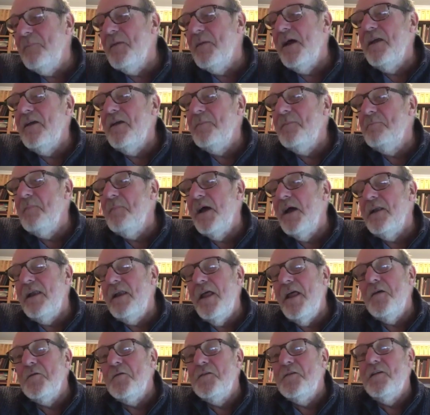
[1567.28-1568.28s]
my
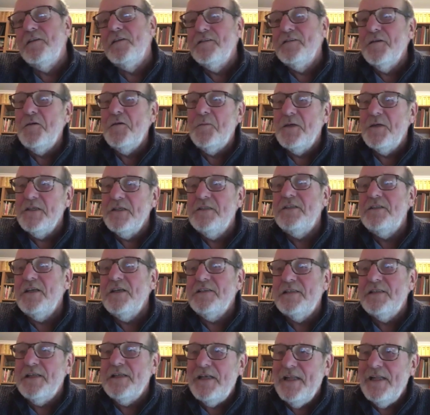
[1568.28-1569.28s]
note is always
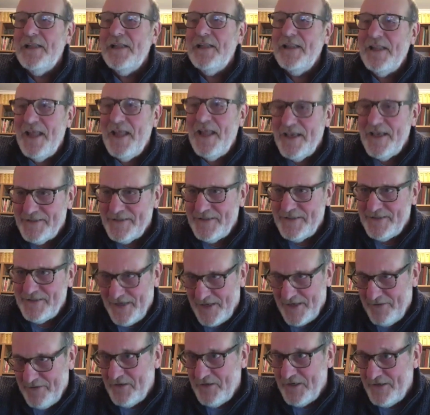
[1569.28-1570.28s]
just a little less,
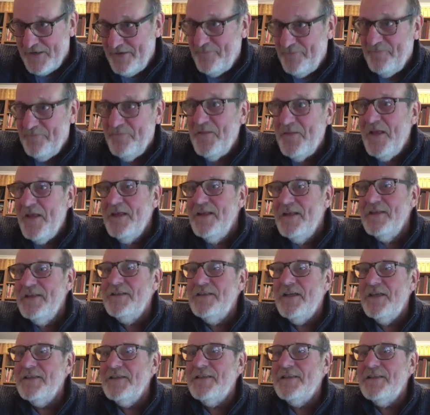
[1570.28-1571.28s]
David.
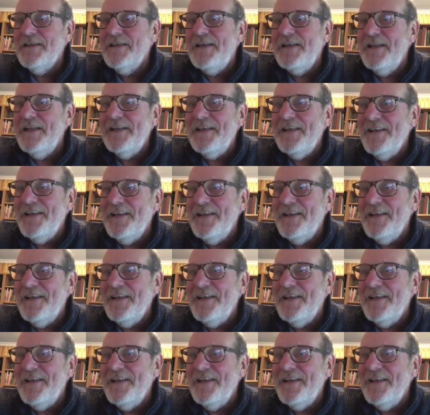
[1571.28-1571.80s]
Just a little